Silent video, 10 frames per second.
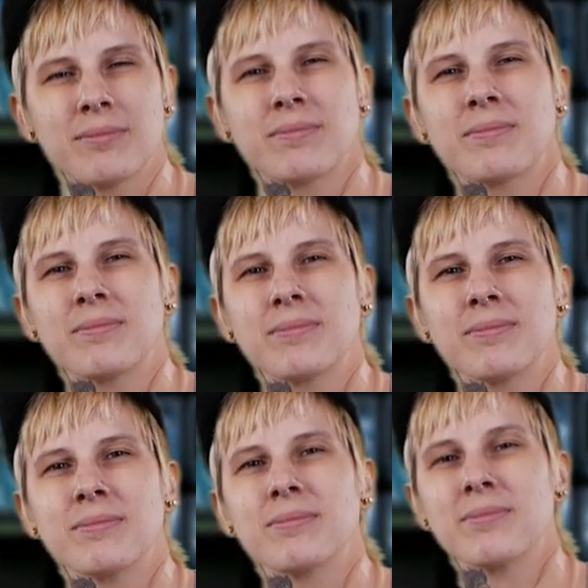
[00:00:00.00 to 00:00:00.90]

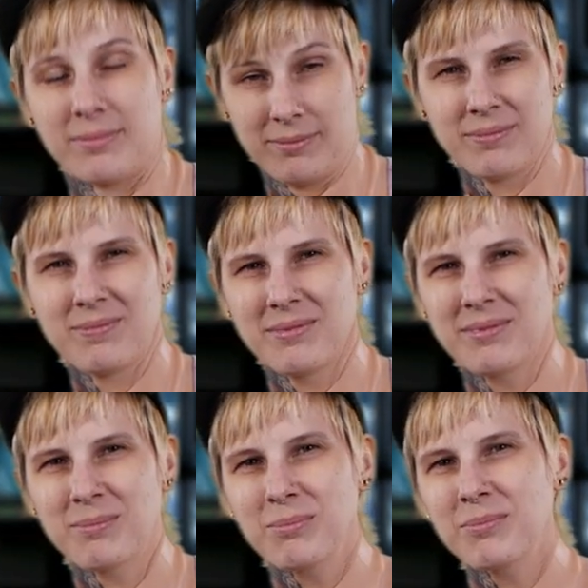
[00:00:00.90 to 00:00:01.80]

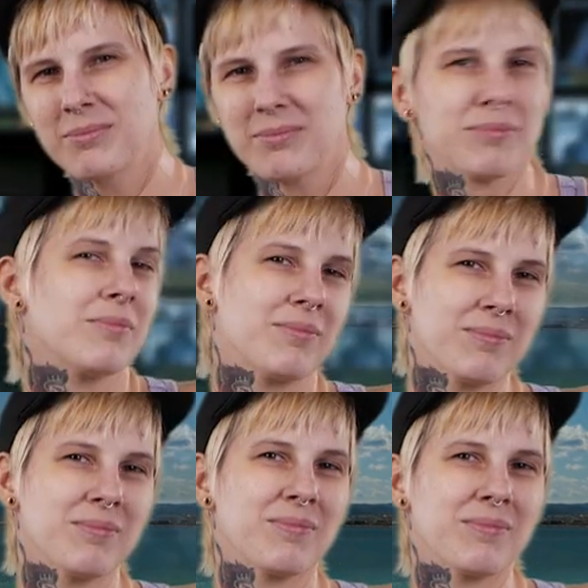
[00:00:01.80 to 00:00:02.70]

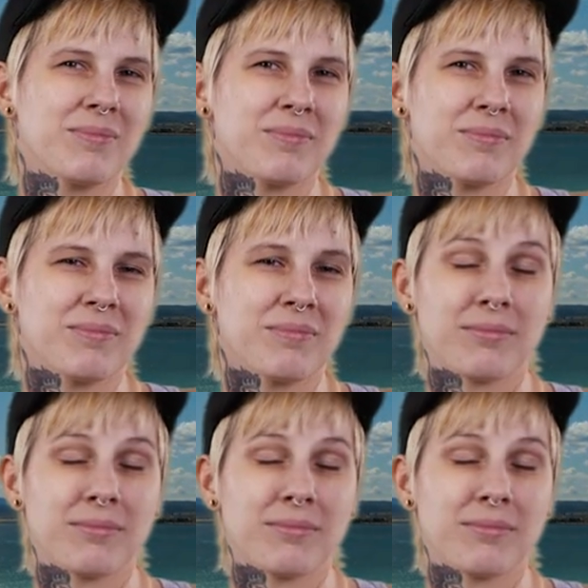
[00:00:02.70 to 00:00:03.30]
(silent)